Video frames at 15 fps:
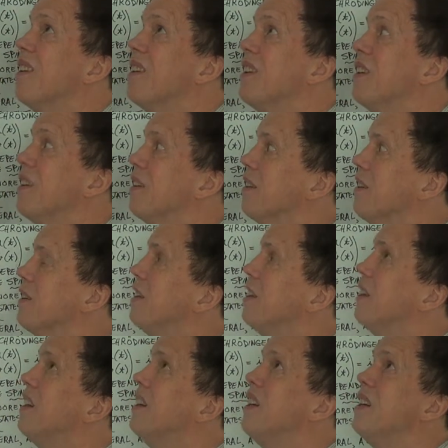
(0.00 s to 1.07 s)
here.
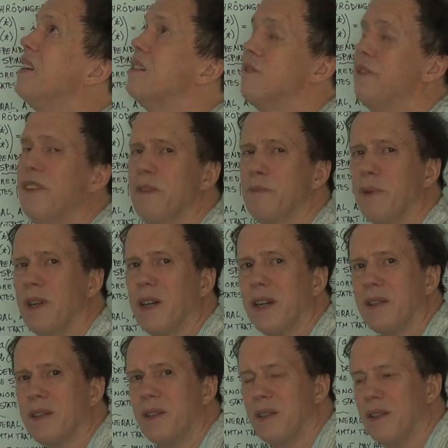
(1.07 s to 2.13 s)
It's very
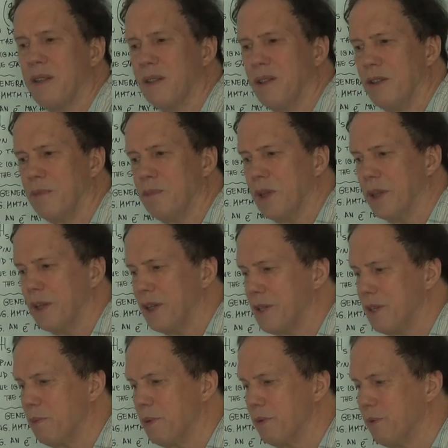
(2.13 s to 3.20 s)
bright and it hurt my
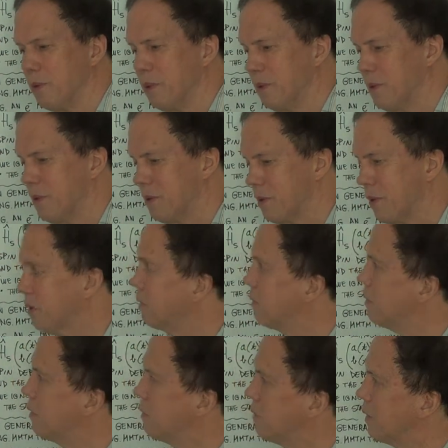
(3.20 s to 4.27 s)
eyes before.
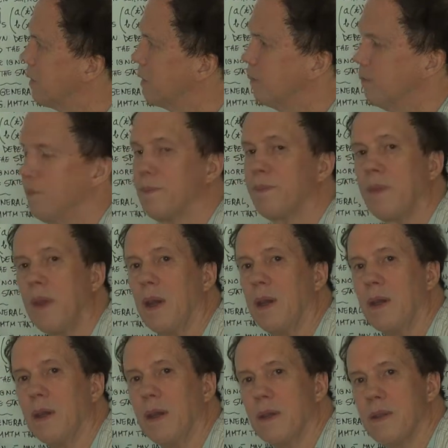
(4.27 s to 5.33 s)
So,
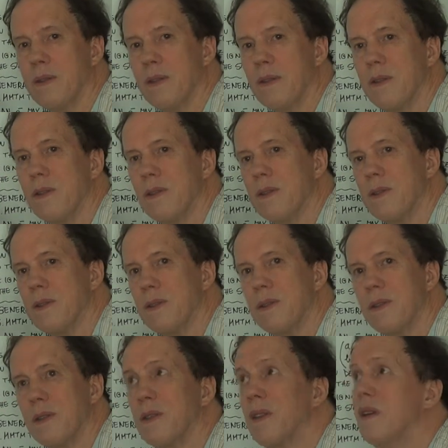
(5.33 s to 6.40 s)
and since this
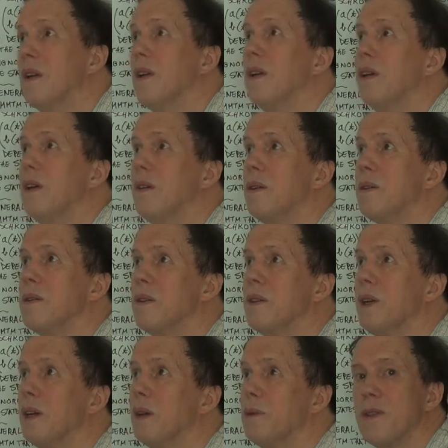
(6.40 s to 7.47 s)
is, what's the
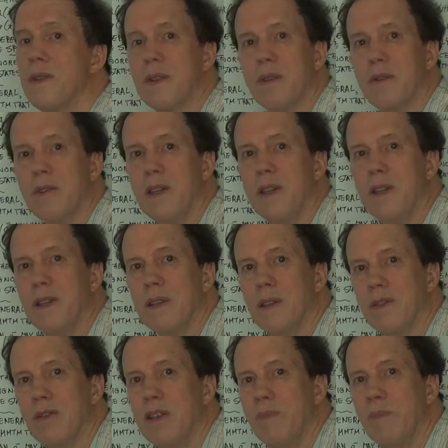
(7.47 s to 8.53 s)
time? It's
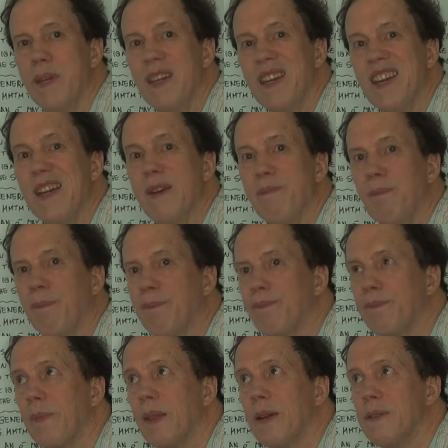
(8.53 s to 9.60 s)
3 p.m.
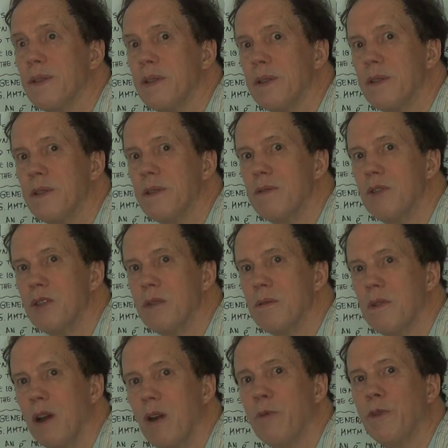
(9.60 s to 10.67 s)
So
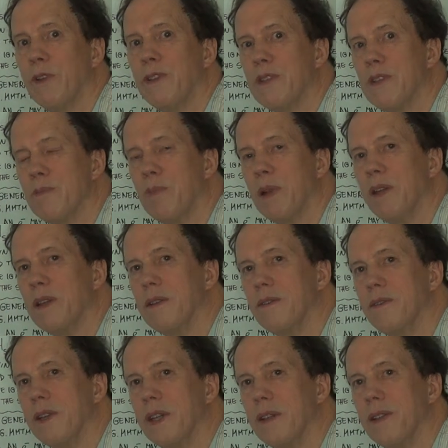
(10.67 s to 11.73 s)
hopefully there's plenty
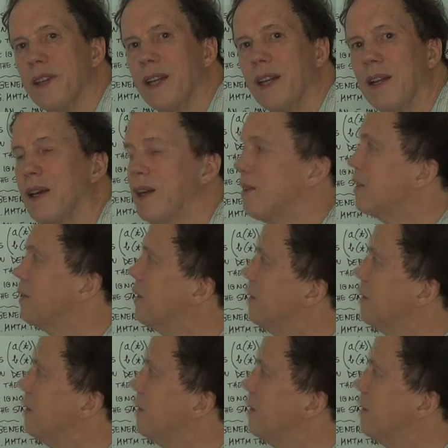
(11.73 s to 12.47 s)
of daylight